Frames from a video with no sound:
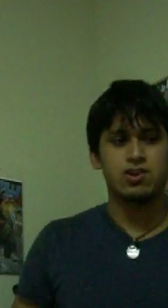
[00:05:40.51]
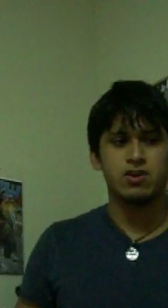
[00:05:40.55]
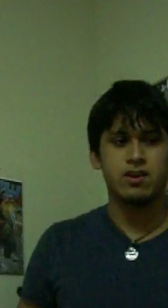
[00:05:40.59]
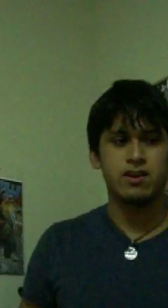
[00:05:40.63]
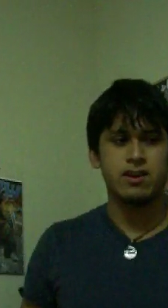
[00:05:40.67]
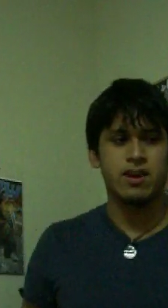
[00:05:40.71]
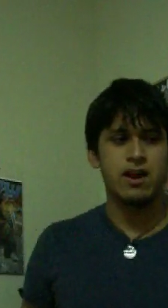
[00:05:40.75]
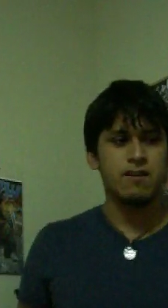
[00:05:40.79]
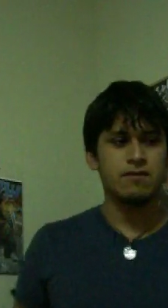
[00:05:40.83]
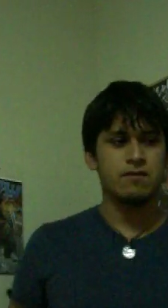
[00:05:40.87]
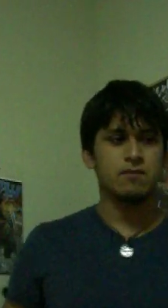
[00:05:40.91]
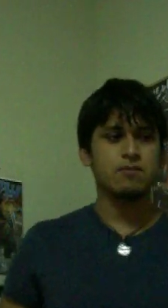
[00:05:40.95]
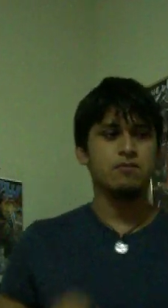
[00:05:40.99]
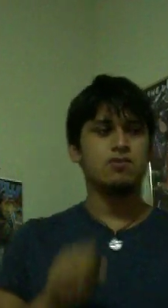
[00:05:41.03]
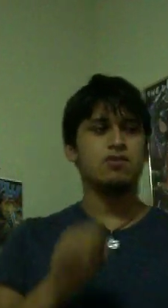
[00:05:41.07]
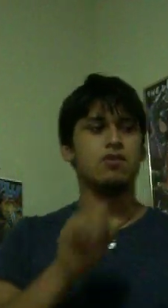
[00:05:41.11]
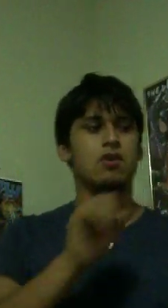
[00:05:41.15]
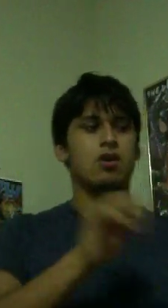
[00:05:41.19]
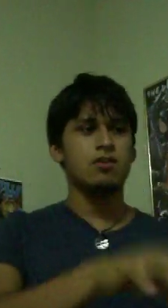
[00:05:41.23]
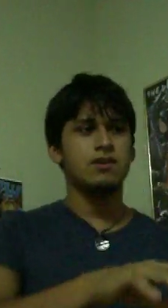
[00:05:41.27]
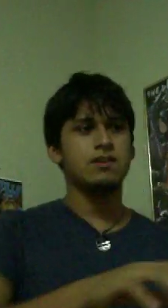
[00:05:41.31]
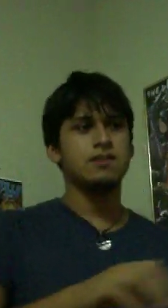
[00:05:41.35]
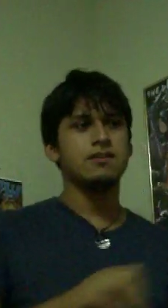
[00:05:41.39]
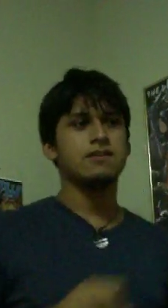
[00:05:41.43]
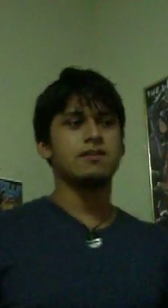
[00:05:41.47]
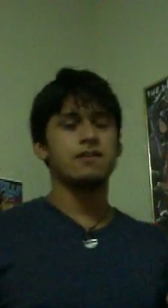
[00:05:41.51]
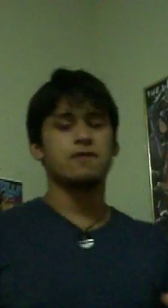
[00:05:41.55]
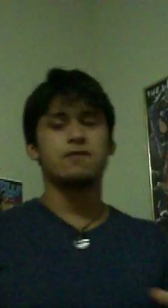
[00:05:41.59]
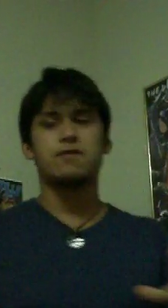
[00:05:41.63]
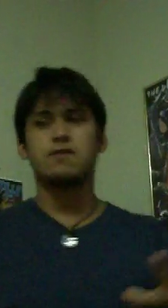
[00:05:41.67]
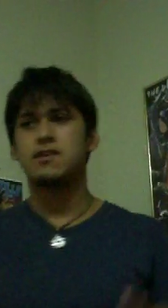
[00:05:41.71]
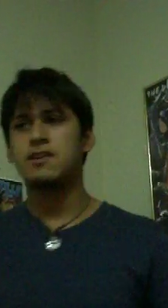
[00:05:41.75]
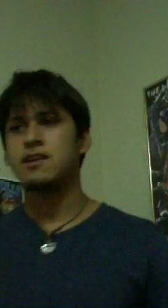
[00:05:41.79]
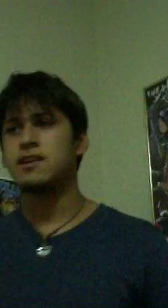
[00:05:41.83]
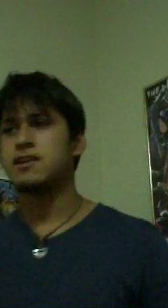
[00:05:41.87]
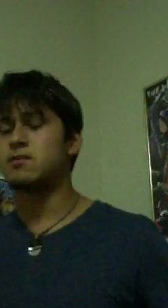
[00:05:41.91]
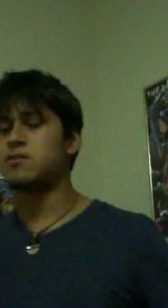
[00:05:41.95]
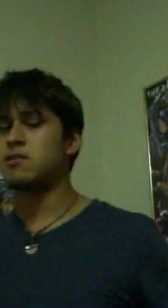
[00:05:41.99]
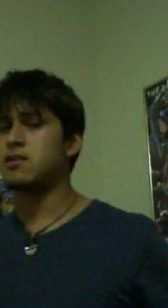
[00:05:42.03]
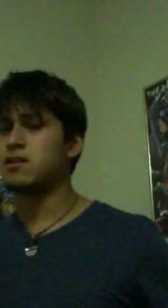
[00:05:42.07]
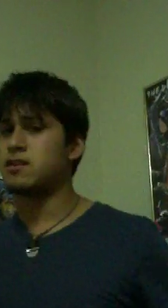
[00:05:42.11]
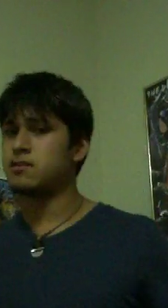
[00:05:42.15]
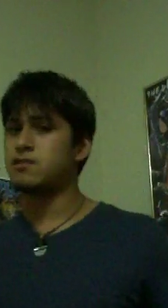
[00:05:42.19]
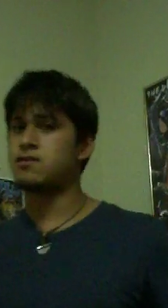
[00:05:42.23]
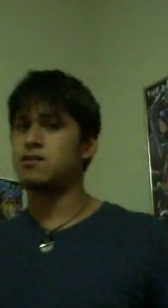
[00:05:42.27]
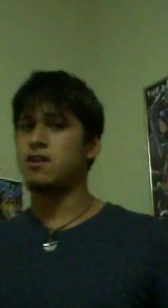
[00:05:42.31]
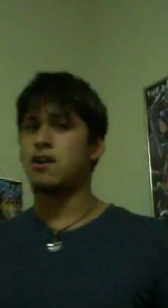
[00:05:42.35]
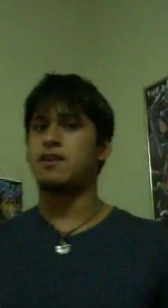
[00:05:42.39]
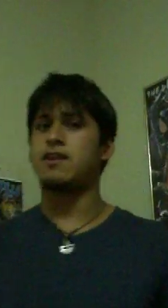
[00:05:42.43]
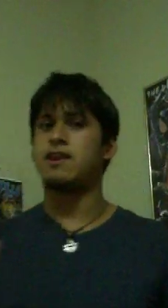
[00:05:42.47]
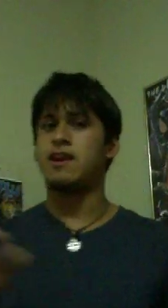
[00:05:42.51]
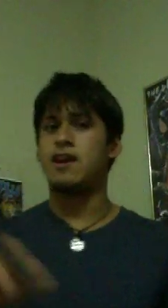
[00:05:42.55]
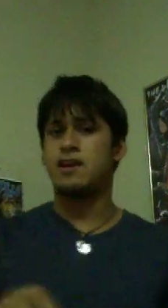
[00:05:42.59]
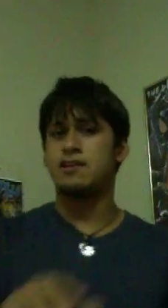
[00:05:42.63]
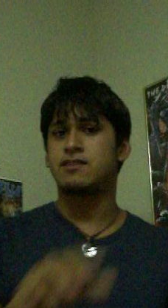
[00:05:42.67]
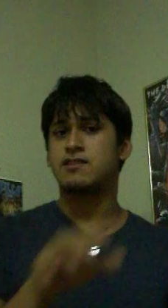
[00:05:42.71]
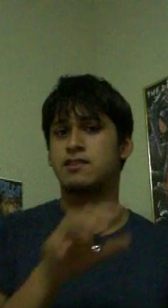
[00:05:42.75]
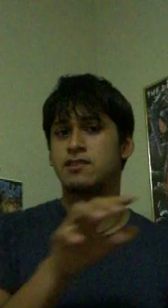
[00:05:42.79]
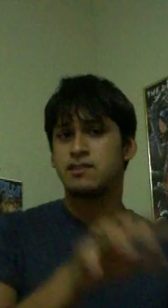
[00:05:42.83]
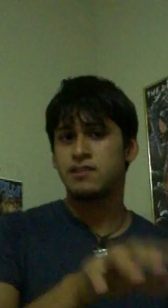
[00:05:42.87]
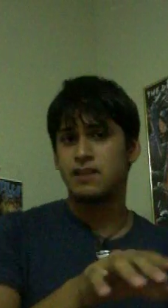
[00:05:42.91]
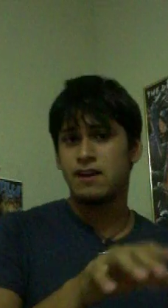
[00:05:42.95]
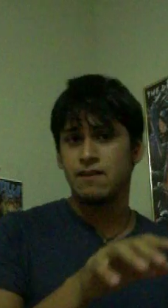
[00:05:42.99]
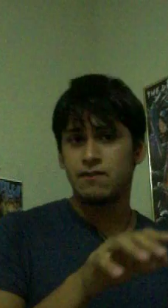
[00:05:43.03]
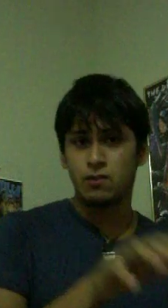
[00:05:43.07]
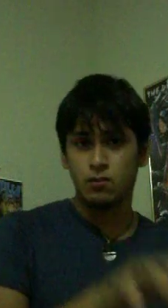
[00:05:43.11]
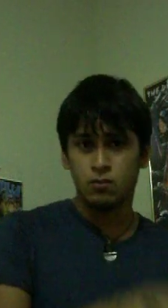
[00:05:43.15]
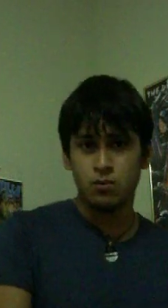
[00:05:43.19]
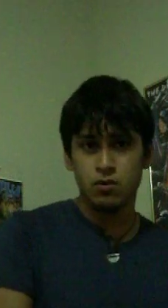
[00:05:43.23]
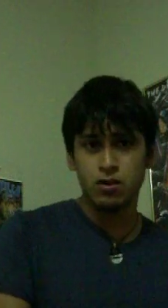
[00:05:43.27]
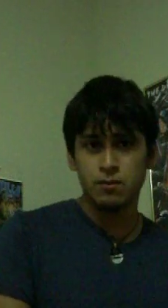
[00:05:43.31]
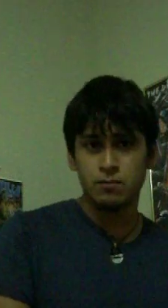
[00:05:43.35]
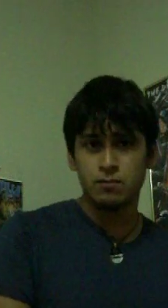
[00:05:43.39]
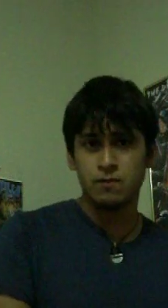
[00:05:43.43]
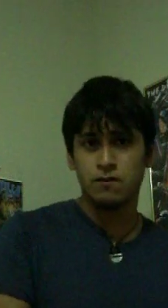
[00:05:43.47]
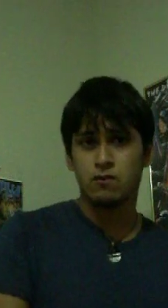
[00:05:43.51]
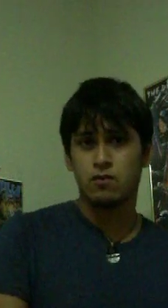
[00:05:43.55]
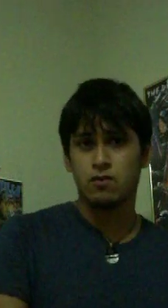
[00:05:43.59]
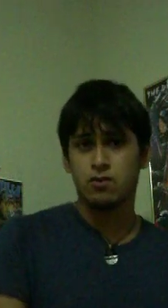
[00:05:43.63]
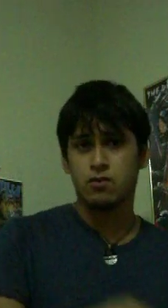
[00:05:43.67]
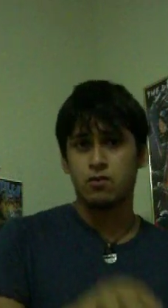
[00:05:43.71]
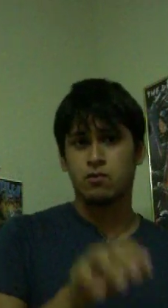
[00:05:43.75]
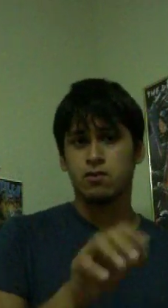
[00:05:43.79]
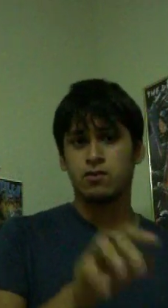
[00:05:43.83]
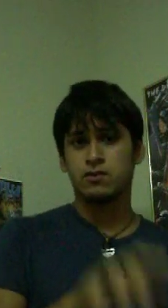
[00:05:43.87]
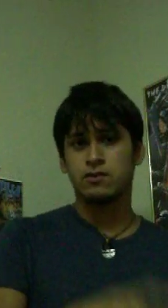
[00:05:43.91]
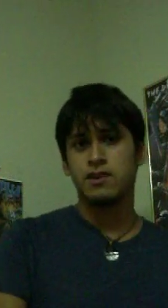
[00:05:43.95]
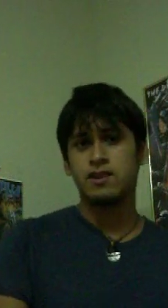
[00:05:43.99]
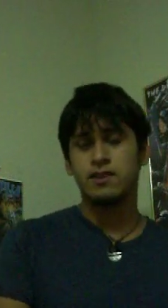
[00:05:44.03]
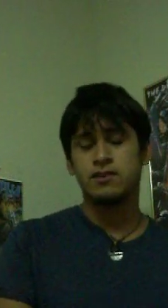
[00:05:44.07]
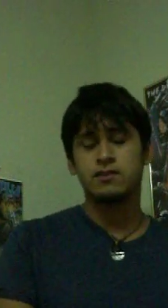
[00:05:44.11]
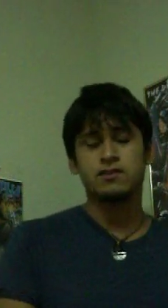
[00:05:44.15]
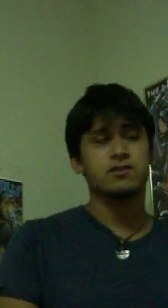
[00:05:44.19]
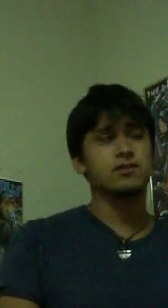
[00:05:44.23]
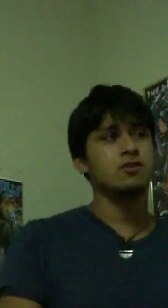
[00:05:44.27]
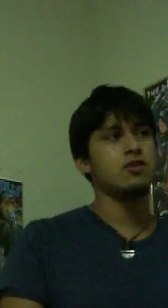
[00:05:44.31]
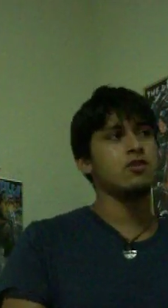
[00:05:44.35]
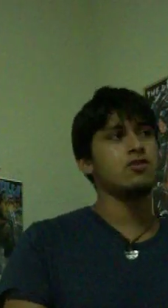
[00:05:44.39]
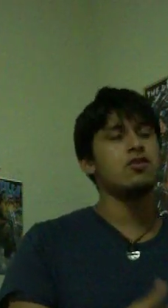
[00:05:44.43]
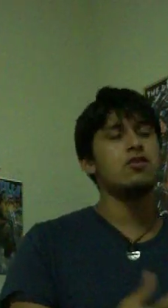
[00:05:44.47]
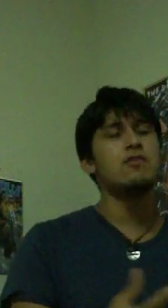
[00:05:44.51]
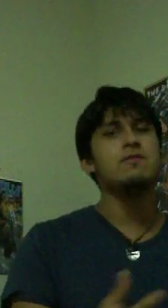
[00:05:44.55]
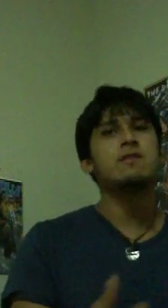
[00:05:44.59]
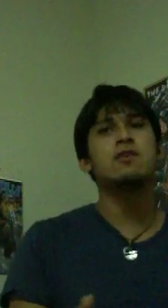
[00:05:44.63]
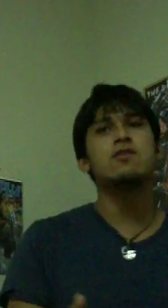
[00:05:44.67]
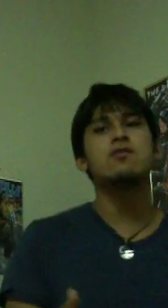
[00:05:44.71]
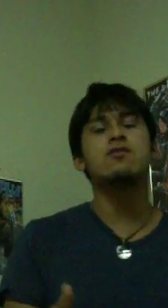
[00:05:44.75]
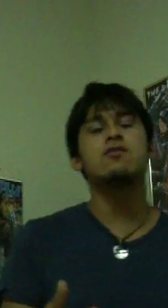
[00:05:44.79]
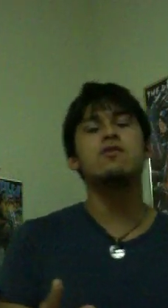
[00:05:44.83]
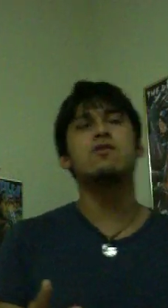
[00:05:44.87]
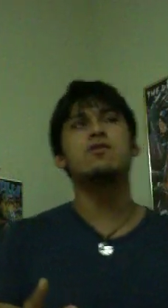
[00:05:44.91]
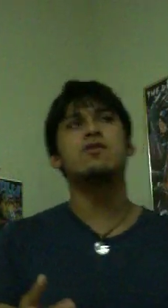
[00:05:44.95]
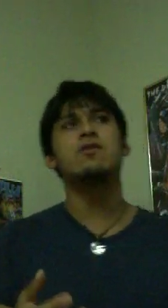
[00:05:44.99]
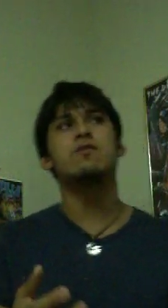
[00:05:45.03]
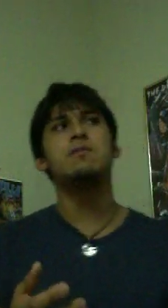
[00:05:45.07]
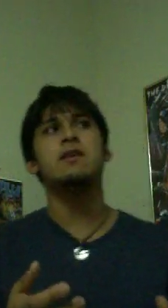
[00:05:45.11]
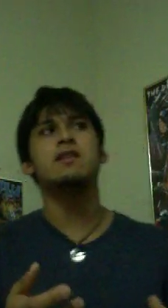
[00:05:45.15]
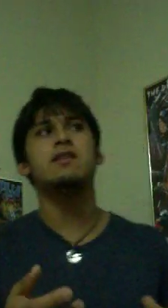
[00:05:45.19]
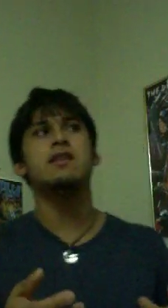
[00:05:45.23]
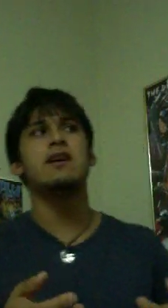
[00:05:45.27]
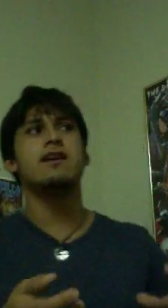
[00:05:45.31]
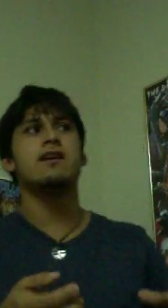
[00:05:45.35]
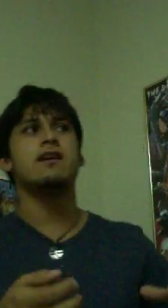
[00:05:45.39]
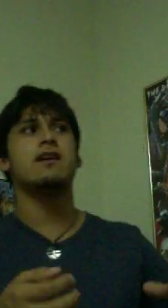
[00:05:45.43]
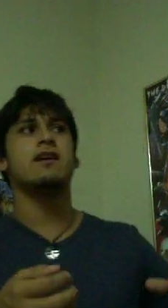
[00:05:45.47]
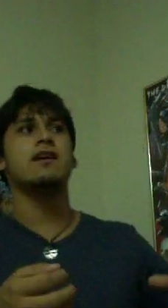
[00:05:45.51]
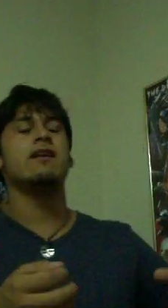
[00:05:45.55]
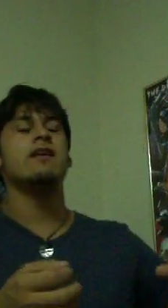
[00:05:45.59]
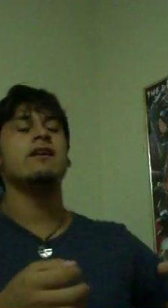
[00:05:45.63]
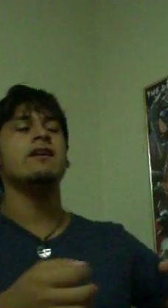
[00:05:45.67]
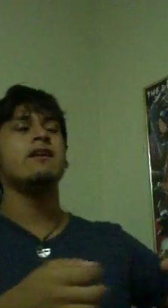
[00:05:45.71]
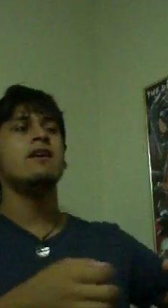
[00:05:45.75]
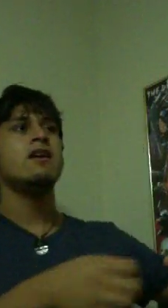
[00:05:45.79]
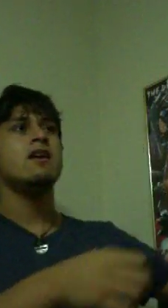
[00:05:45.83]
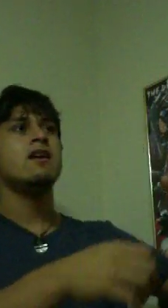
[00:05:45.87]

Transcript: trying to have him do all these different things because Donnie has to save the world before the world ends. So they'll be cool. They'll be like a